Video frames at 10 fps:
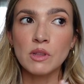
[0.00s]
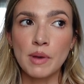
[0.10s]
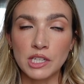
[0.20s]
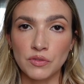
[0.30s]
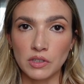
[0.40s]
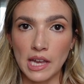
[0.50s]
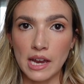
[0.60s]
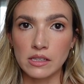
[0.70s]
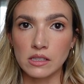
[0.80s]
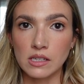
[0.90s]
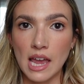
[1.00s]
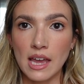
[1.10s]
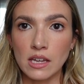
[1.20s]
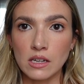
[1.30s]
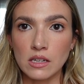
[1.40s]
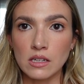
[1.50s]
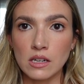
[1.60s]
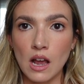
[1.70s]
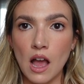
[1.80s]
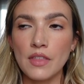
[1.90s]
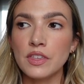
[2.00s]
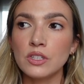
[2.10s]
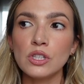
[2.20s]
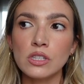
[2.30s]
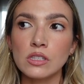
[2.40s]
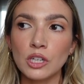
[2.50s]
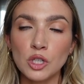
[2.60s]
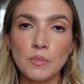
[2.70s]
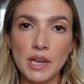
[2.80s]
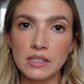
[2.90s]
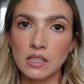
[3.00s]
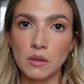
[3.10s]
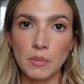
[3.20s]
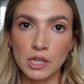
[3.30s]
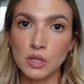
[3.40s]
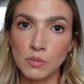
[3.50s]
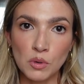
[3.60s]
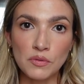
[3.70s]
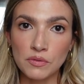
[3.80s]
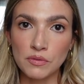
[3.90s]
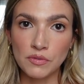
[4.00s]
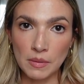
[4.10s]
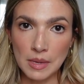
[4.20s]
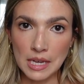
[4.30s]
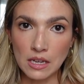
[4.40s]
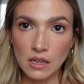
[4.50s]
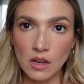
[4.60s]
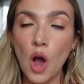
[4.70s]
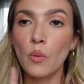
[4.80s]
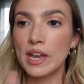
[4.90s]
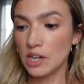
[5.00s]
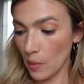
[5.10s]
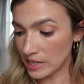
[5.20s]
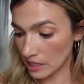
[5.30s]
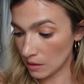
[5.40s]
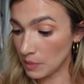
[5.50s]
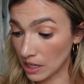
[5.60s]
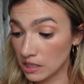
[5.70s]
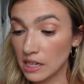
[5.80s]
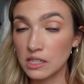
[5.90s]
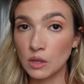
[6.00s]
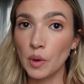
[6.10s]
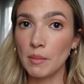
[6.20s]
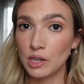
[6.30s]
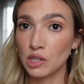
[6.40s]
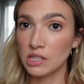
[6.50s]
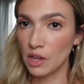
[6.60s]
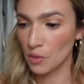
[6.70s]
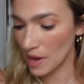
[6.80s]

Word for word: the best for last and this is such a basic bitch move for me. Oh wait, no I didn't because I did want to mention this other